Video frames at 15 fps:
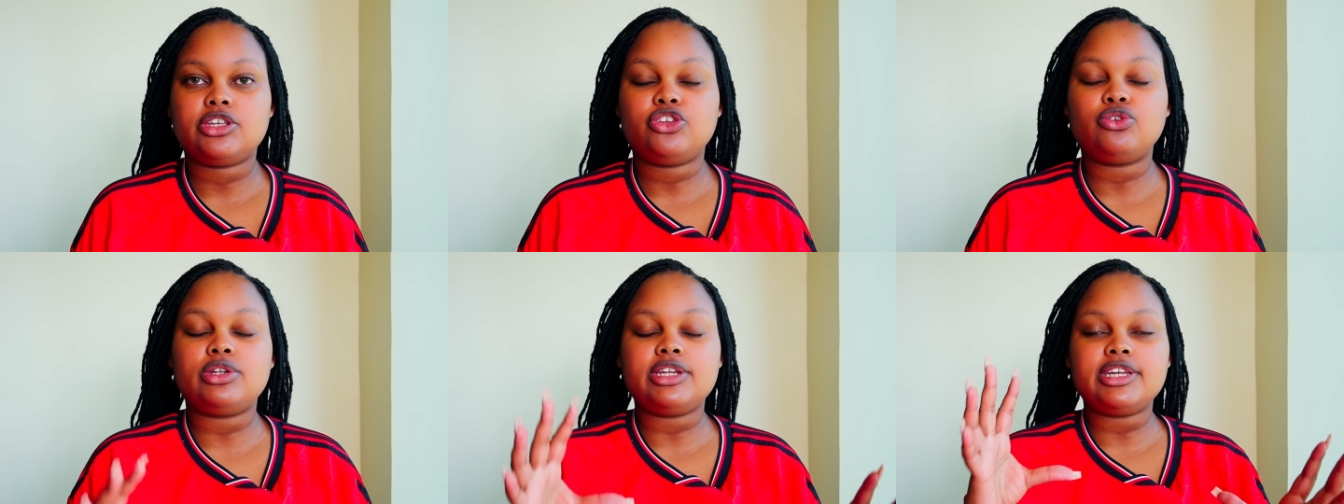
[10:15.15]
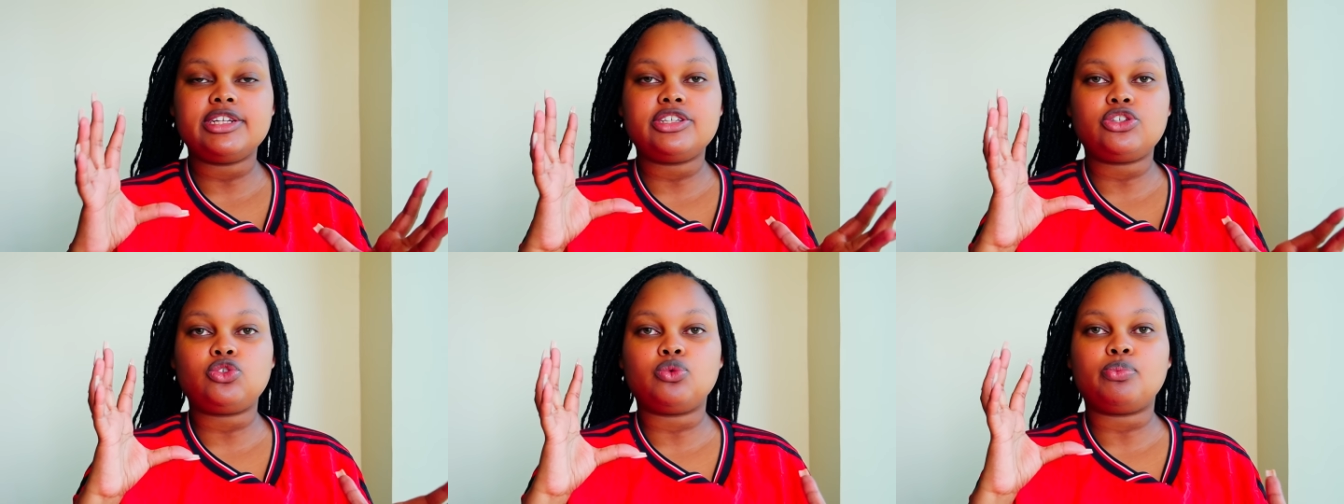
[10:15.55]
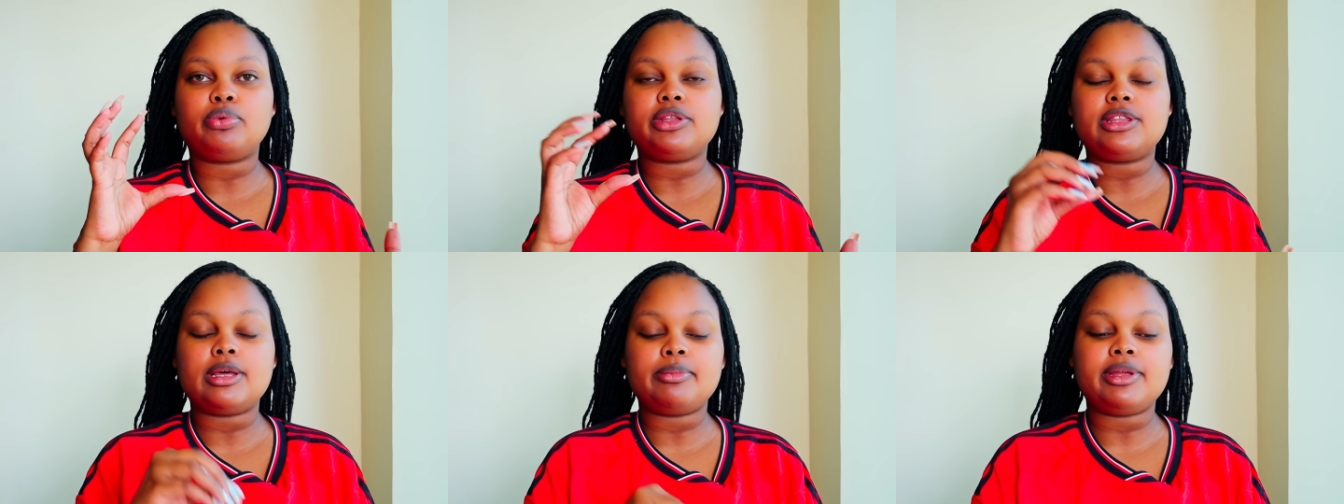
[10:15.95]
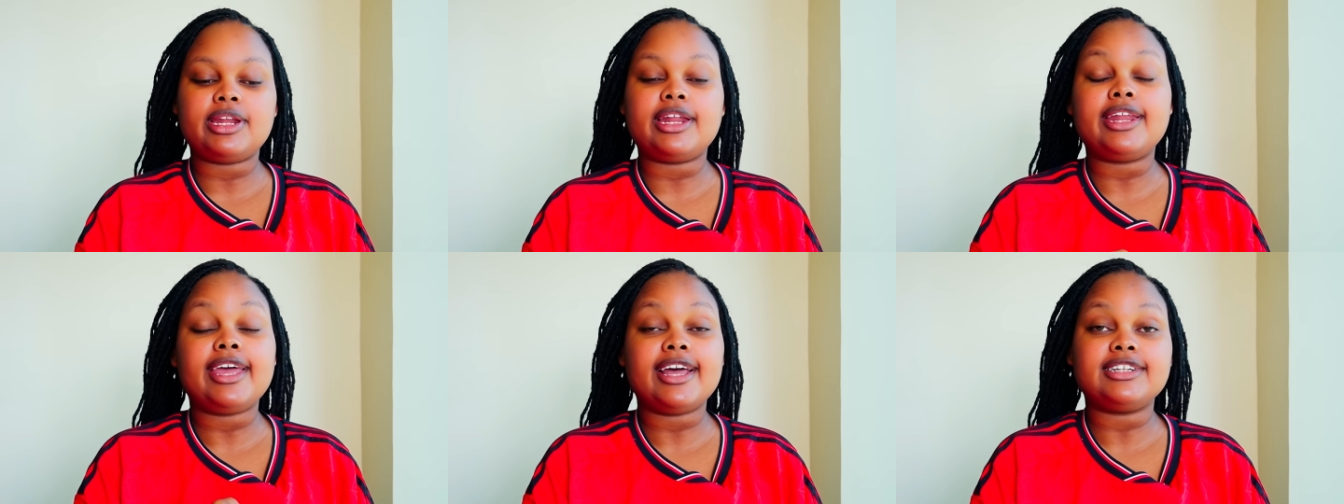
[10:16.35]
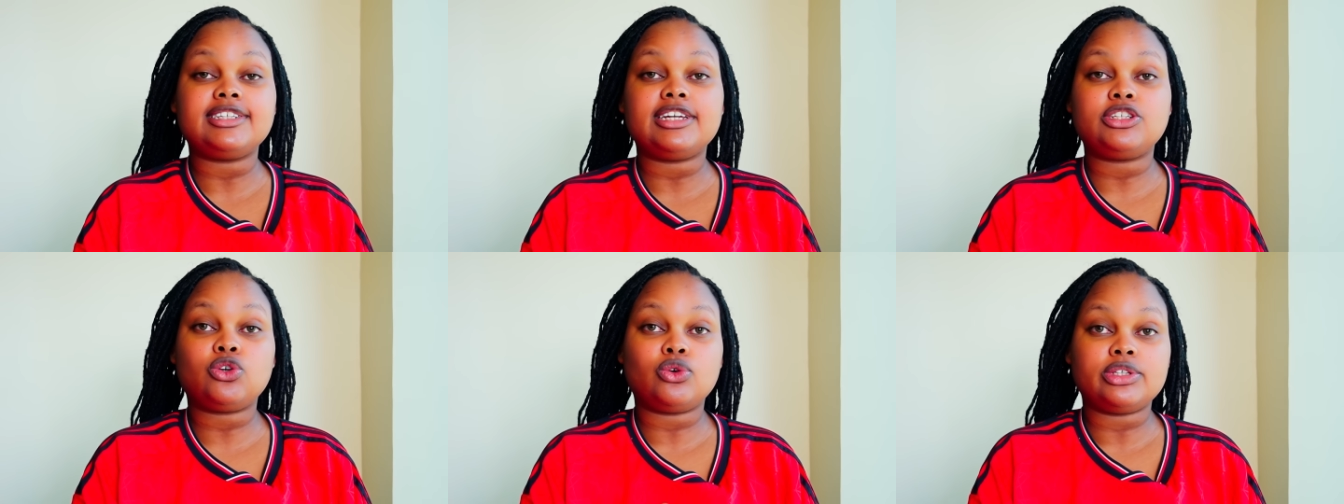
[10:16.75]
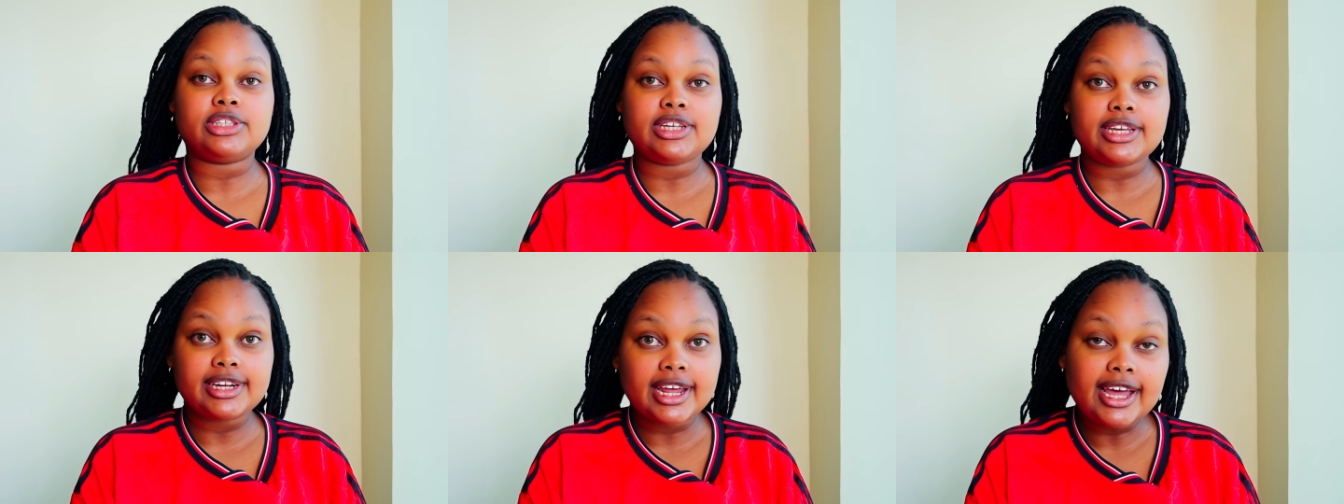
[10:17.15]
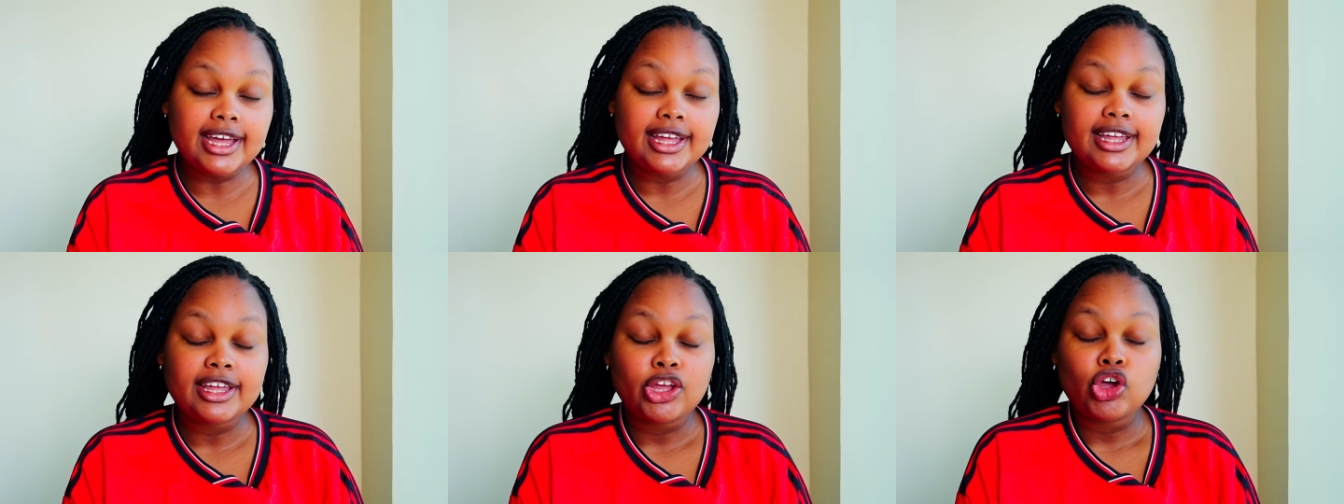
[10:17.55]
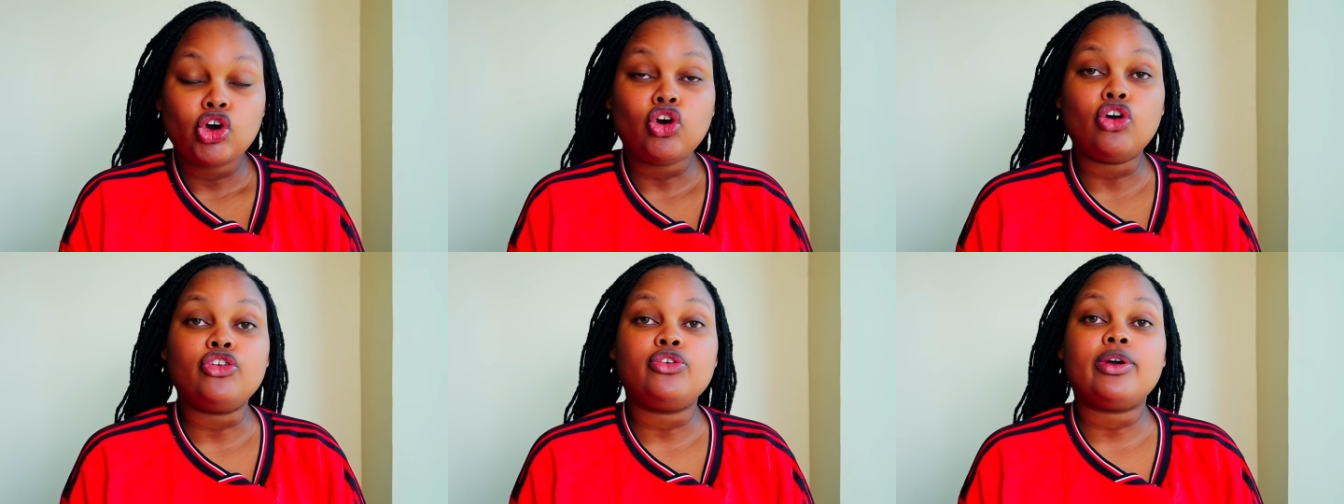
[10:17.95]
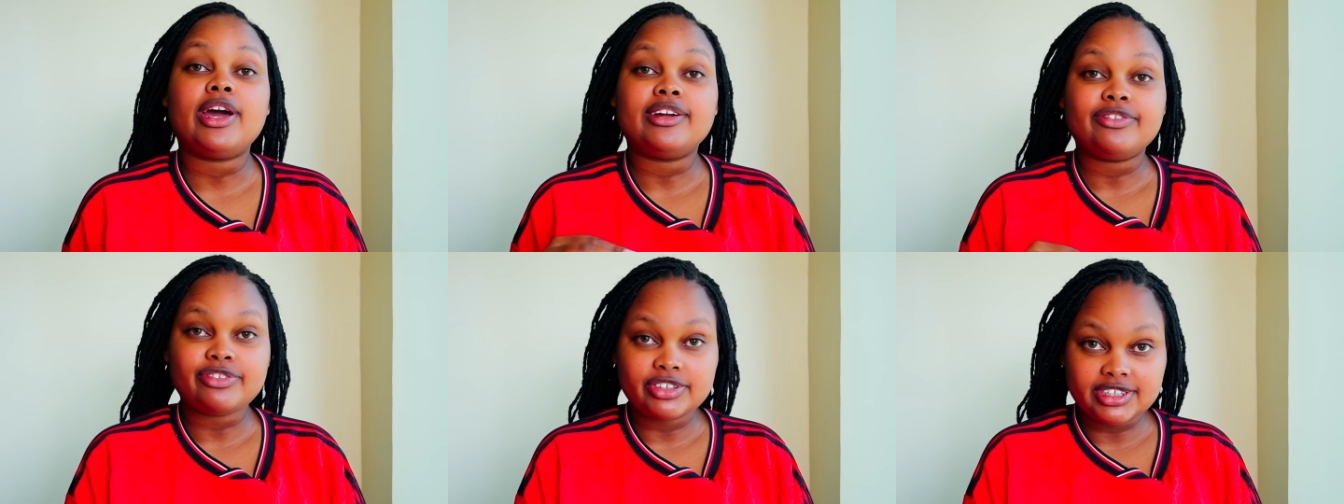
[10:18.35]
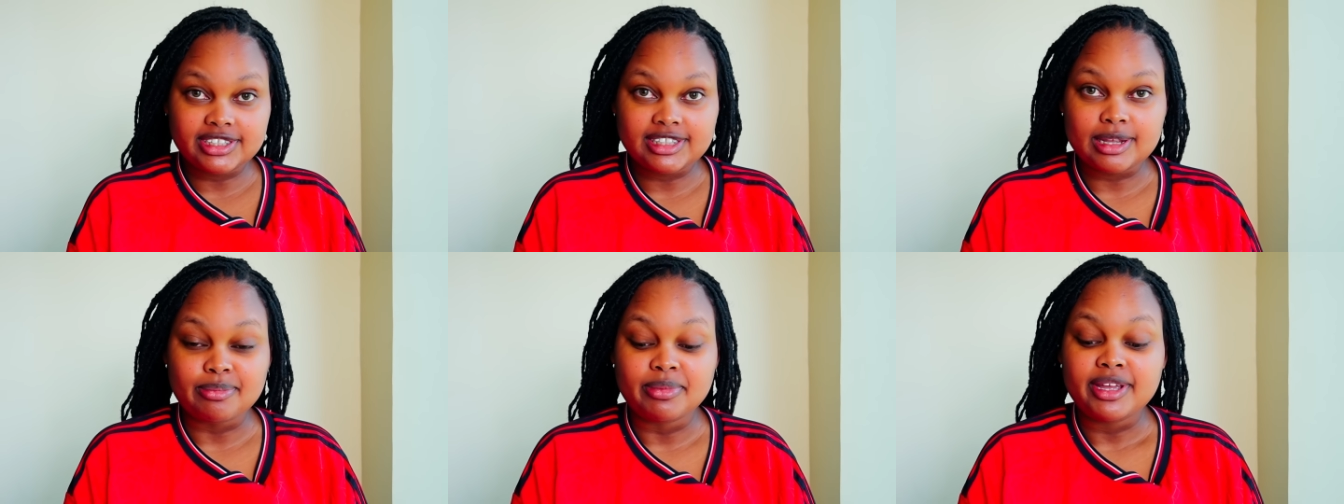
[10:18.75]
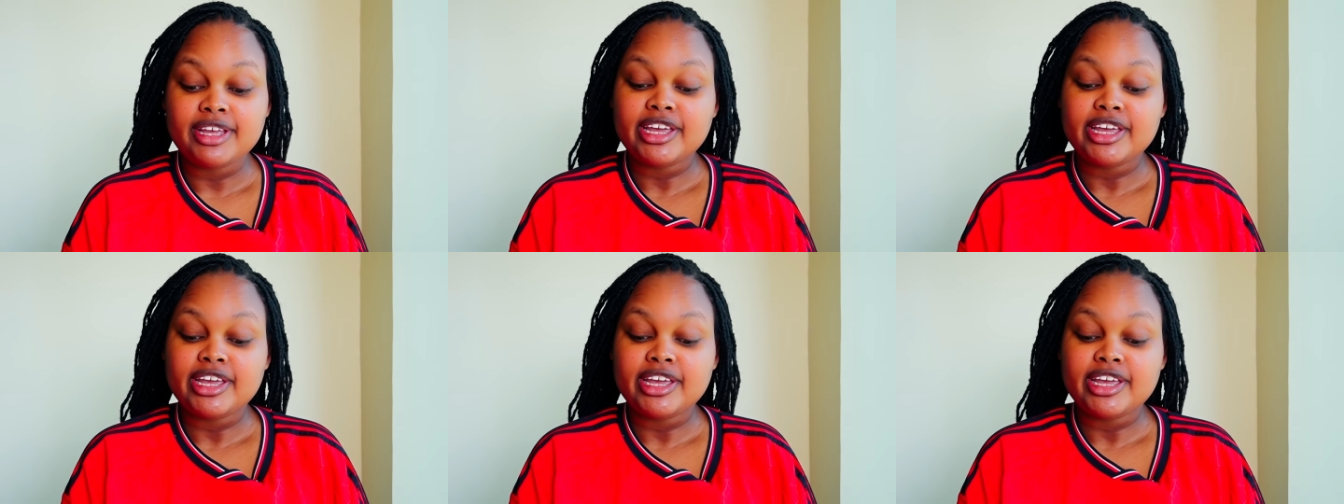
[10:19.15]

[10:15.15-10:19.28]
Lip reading: you need to put them in an airtight container, or you can freeze them.